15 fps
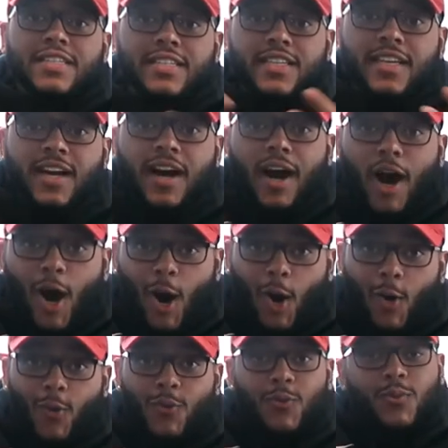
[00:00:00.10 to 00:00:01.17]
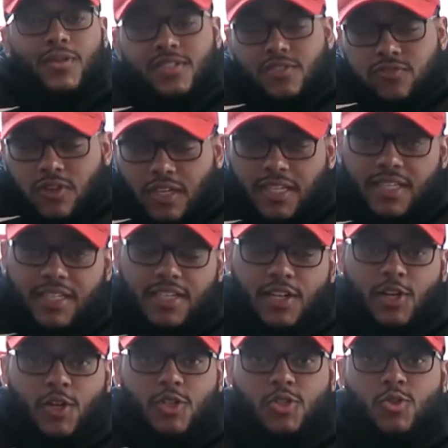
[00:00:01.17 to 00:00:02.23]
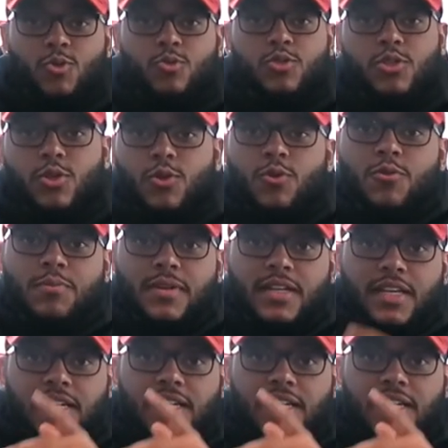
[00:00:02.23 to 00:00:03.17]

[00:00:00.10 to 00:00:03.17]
Yo, what's really good, YouTube?